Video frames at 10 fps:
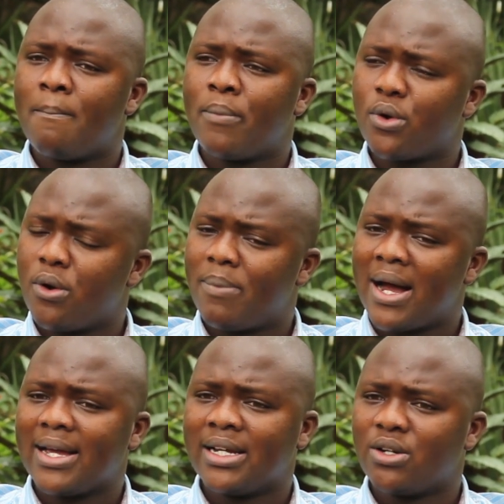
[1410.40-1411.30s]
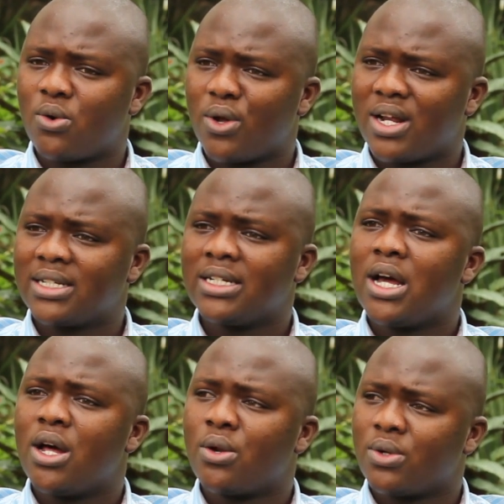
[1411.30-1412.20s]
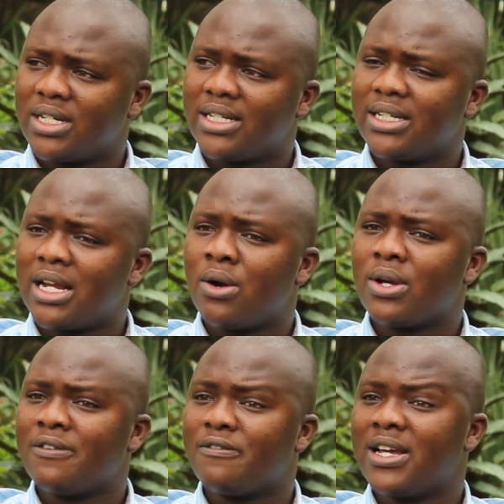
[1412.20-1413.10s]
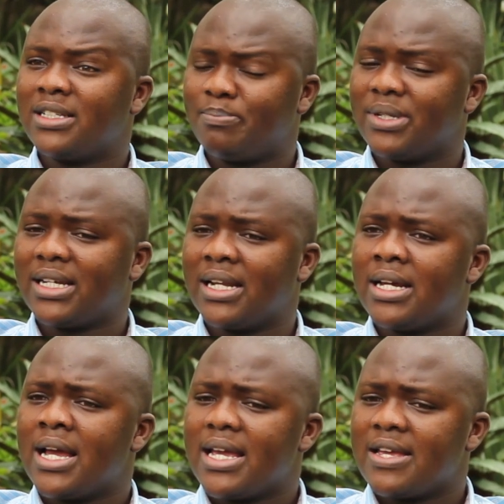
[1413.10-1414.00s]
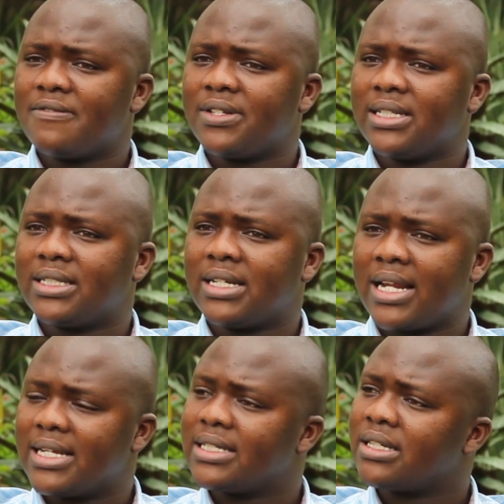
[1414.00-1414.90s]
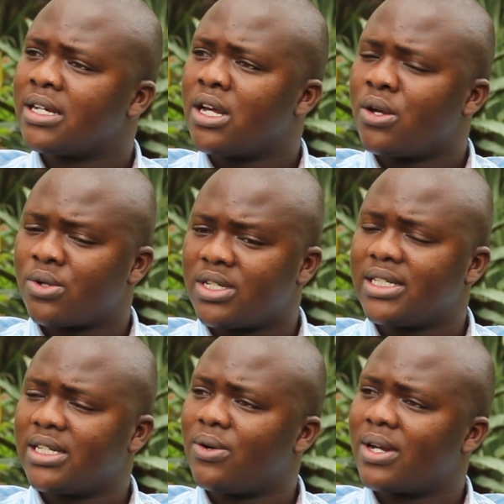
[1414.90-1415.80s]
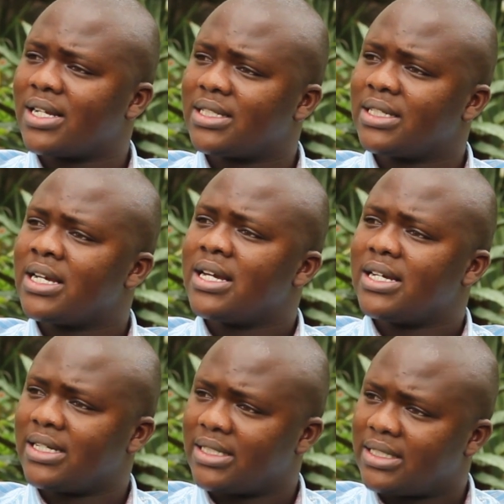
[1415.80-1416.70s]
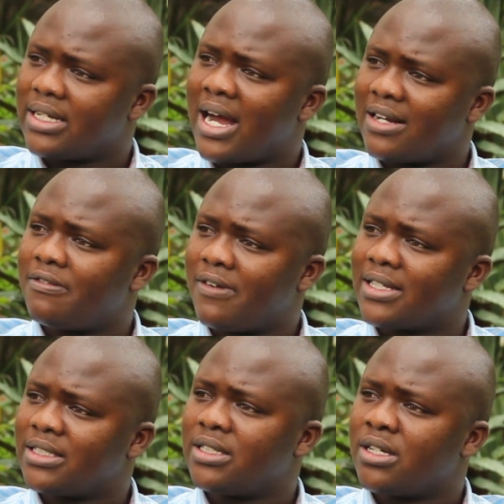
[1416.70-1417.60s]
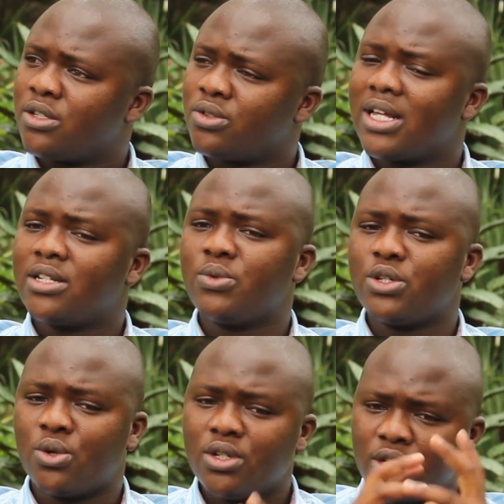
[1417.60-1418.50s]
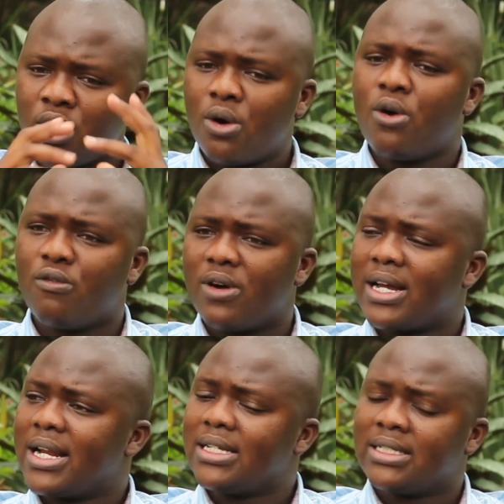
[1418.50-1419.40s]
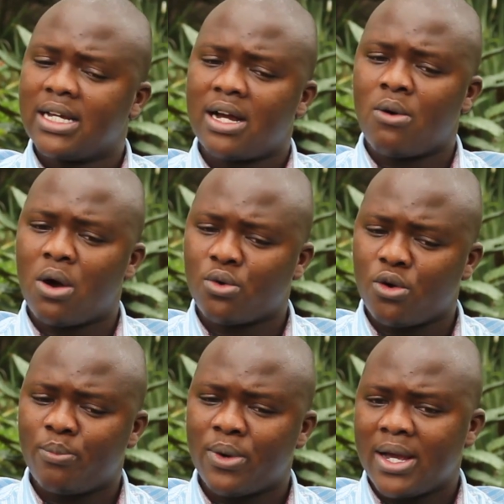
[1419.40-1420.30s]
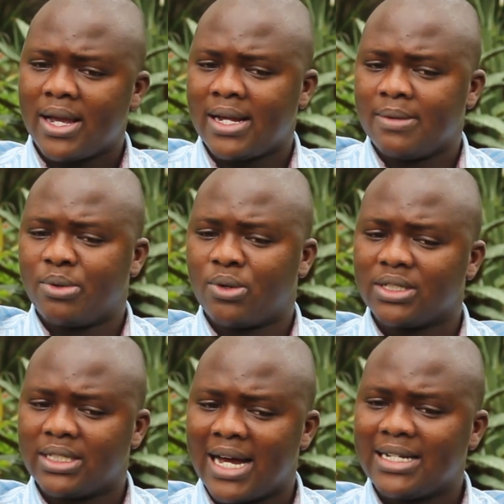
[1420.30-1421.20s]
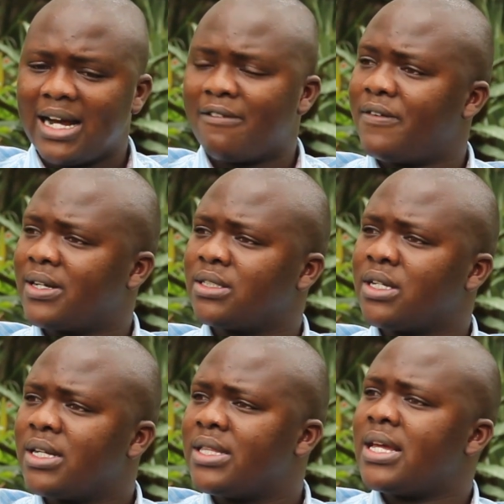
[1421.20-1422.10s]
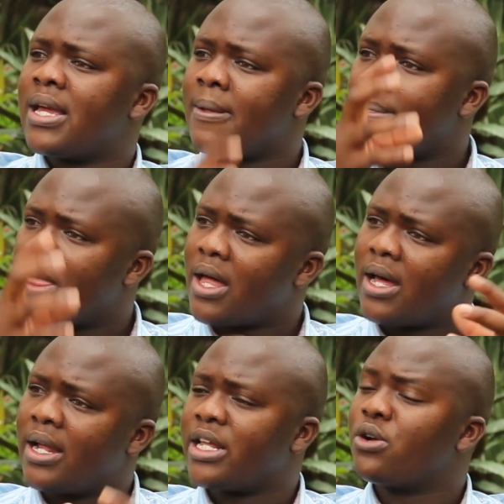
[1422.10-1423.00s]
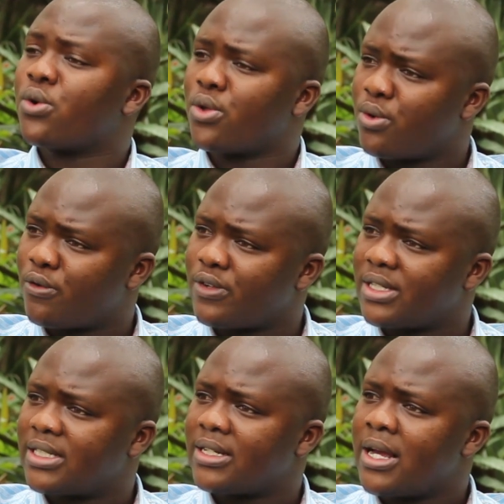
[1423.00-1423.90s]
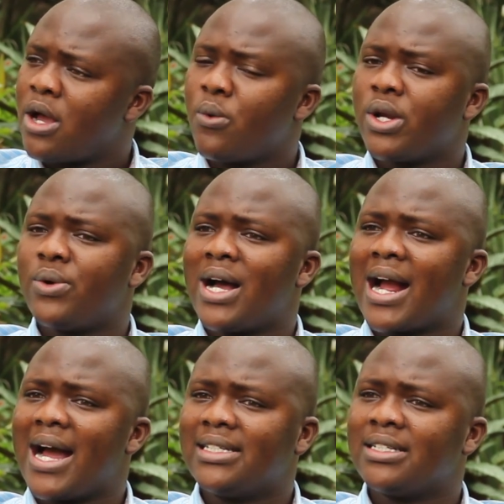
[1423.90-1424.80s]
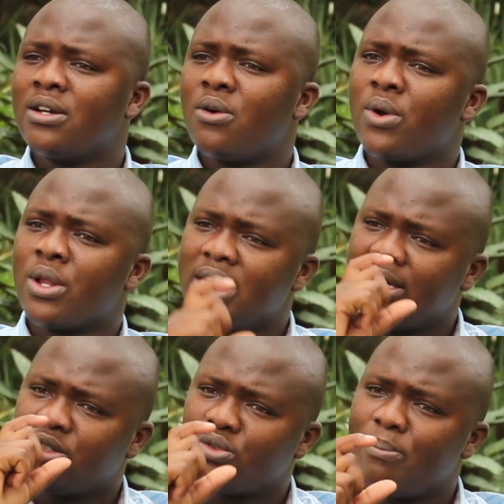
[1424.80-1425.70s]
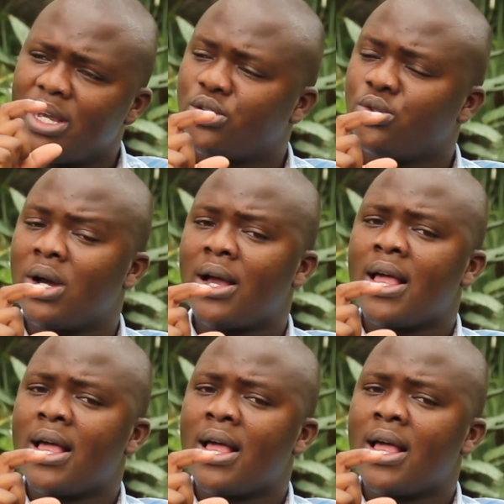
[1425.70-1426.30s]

proper and correct rotational, especially if it is grazing. Rotational grazing is advised so that we don't overgraze our crop because that affects the regrowth of it. When you are cutting, we need to make sure